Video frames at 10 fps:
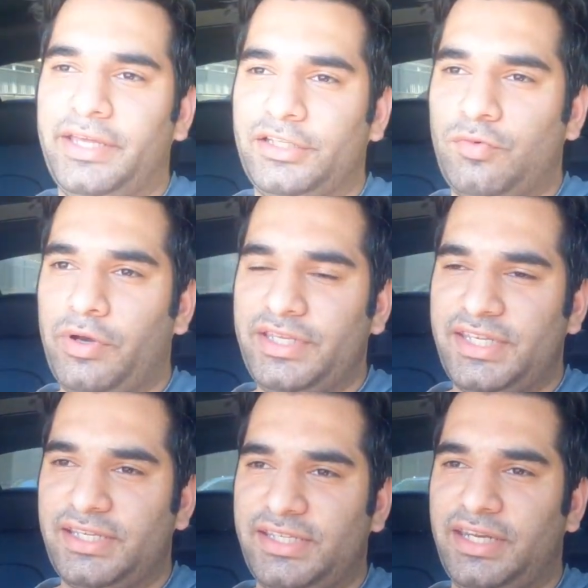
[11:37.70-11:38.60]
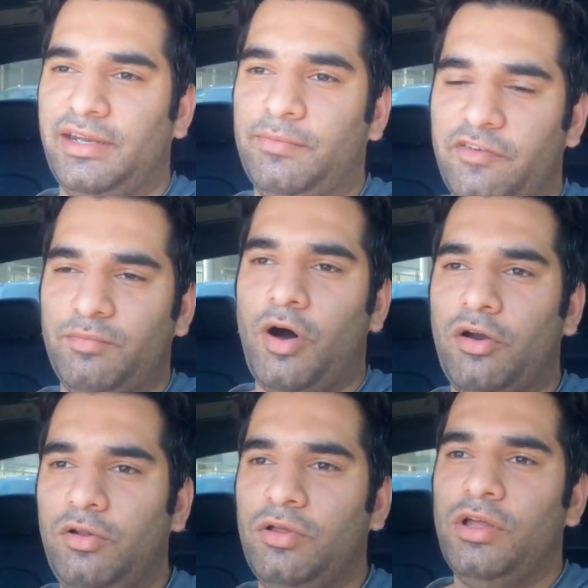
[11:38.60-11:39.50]
get a 2016 and above
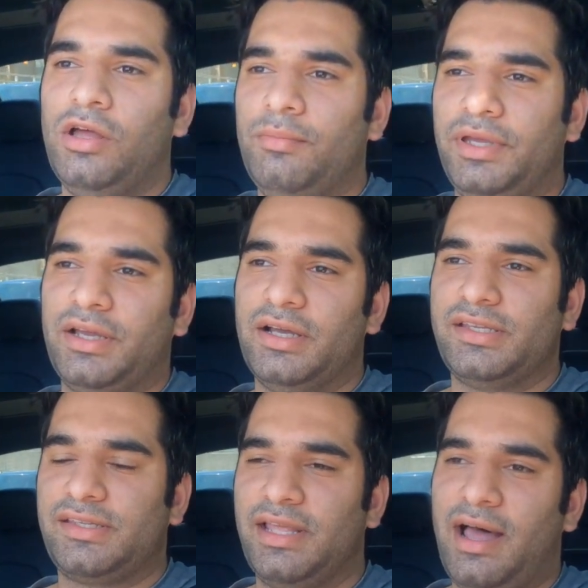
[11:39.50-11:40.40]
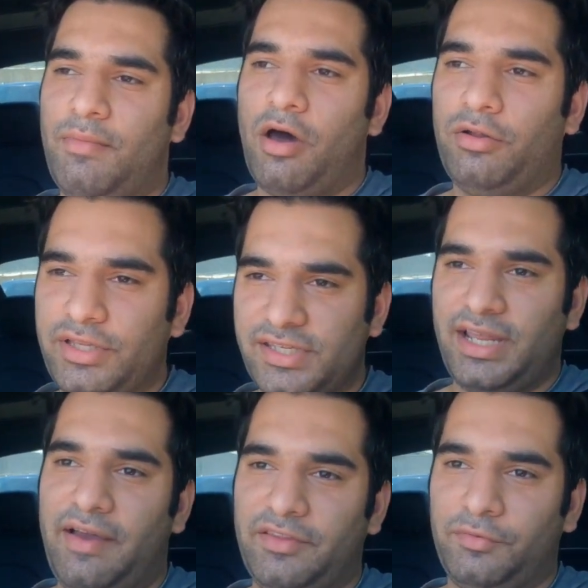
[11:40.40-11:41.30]
model, because that model
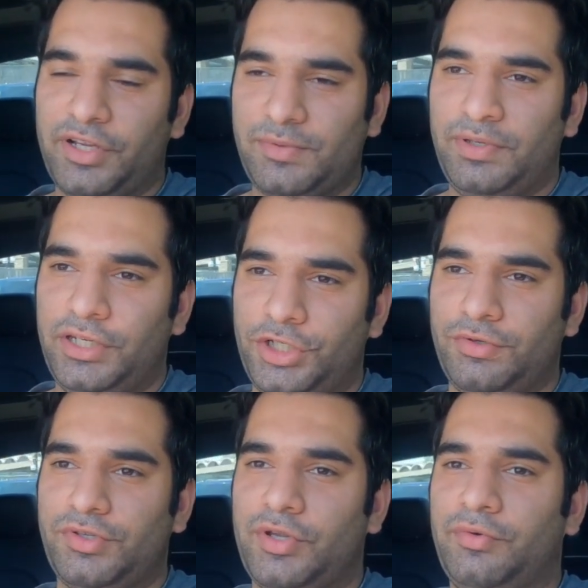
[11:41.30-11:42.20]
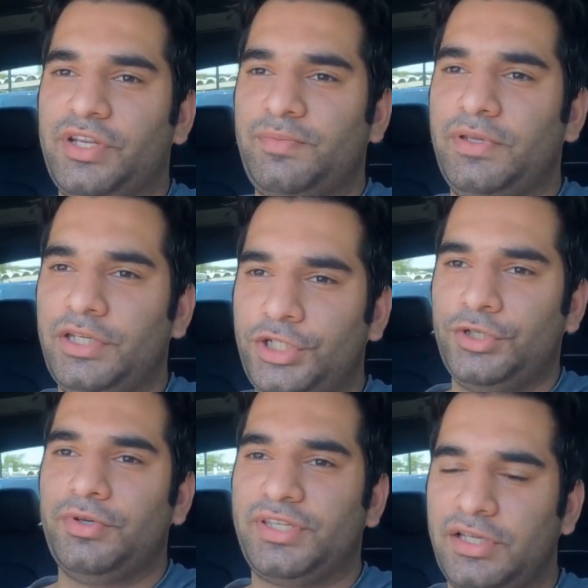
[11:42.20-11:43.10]
doesn't have the wrist pin issue. So the wrist pin
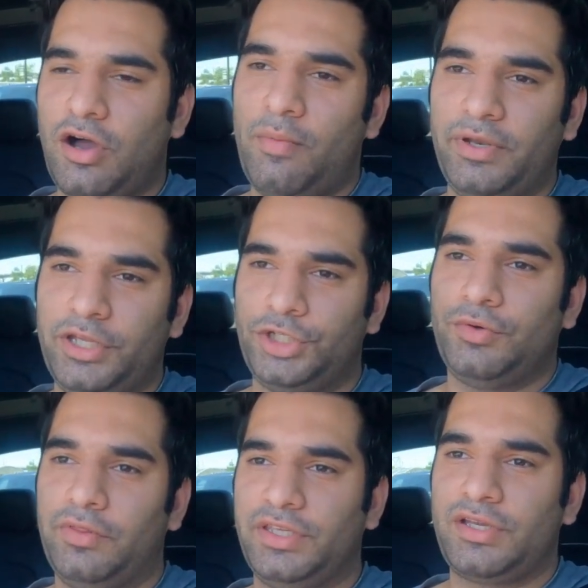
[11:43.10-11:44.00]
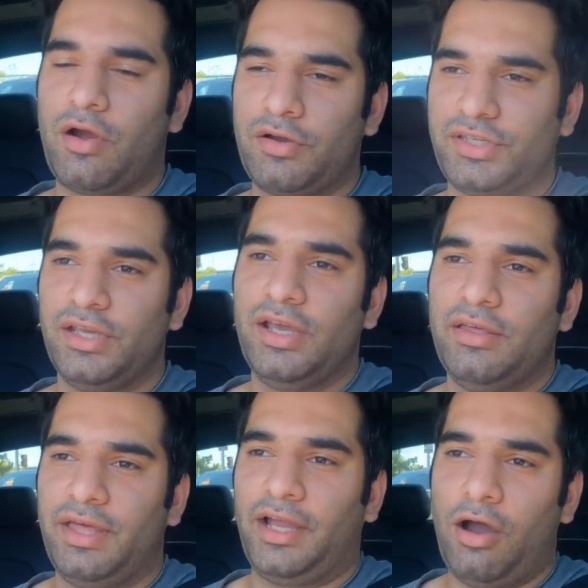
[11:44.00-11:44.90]
issue is the common issue on these cars
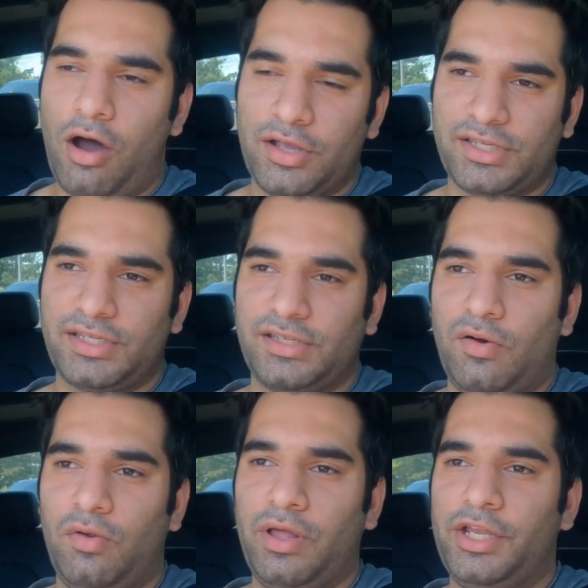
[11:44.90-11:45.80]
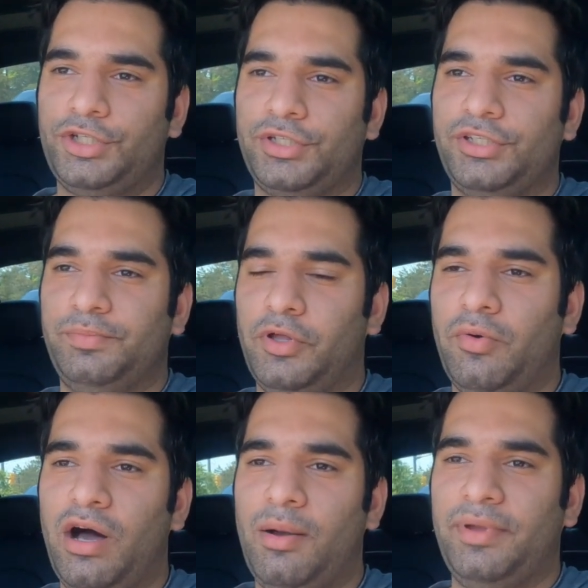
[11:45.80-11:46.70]
that causes the whole engine to
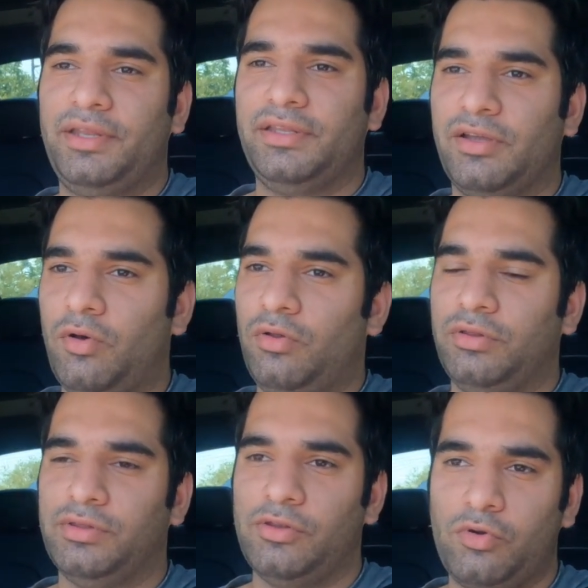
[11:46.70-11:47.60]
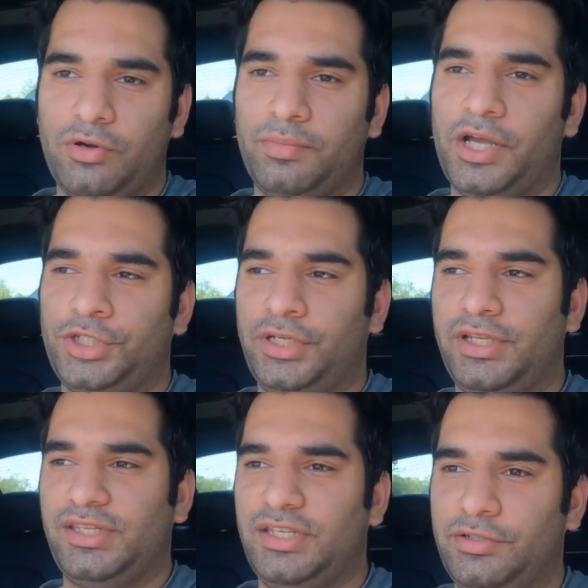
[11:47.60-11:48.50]
blow up and the whole low compression
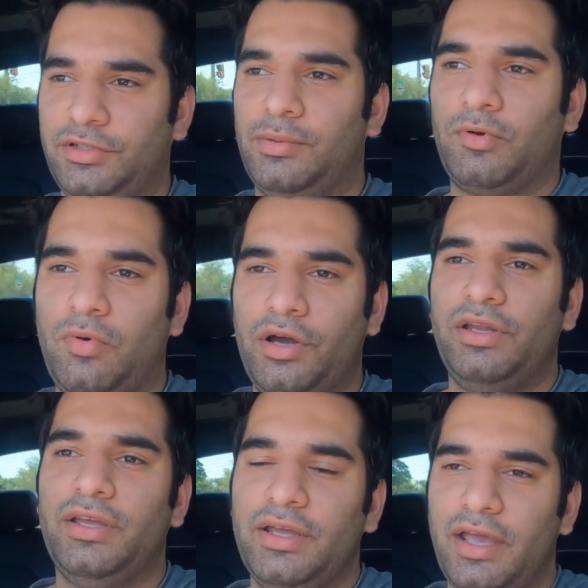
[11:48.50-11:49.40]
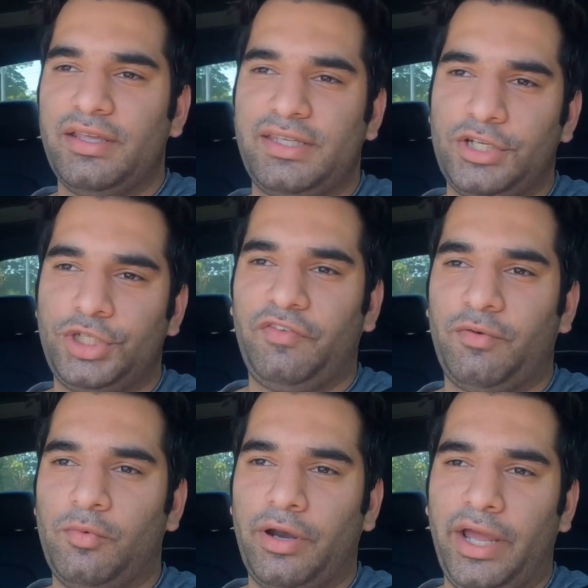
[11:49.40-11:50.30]
in the cylinder number one. Essentially,
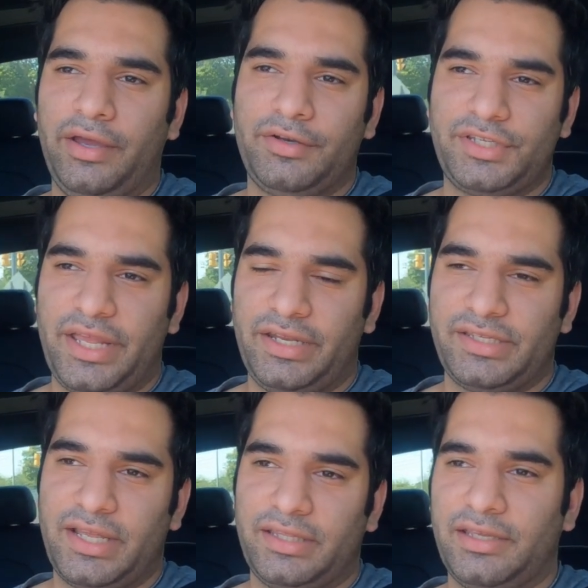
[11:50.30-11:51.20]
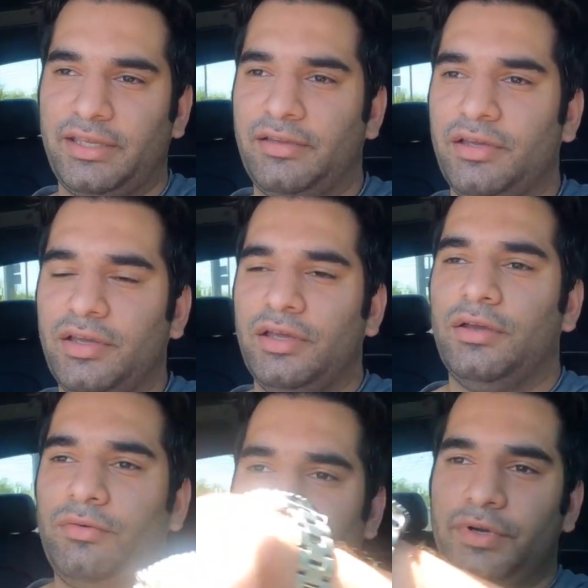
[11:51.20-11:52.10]
from what I understand, is that the
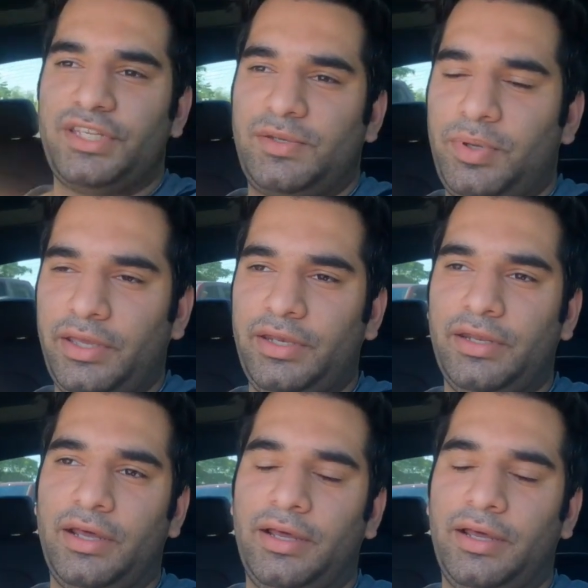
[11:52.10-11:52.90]
wrist pin